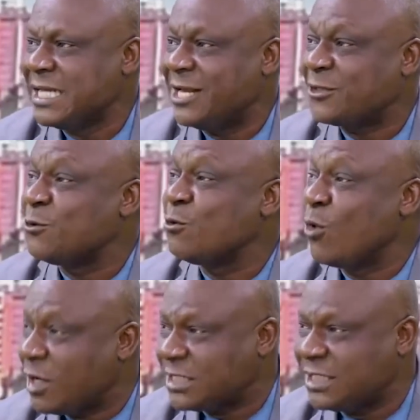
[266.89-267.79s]
And so
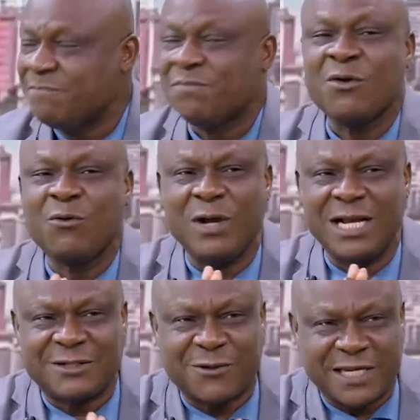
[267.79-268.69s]
what
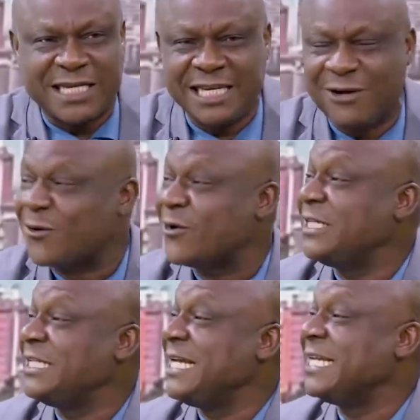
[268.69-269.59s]
we're talking here or
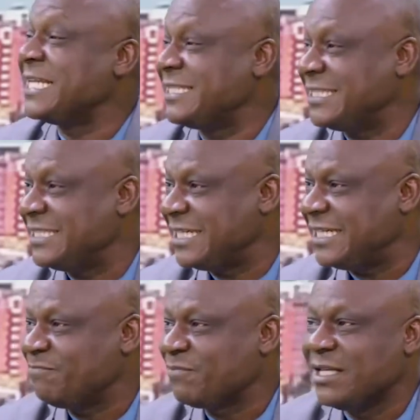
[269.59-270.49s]
calling 8th agenda